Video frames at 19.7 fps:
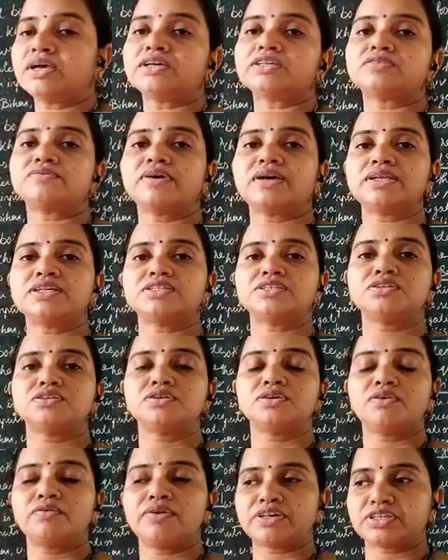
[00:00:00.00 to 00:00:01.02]
as well as in
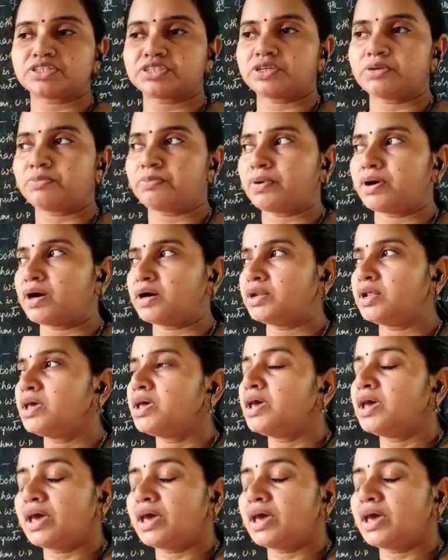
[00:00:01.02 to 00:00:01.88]
your western part,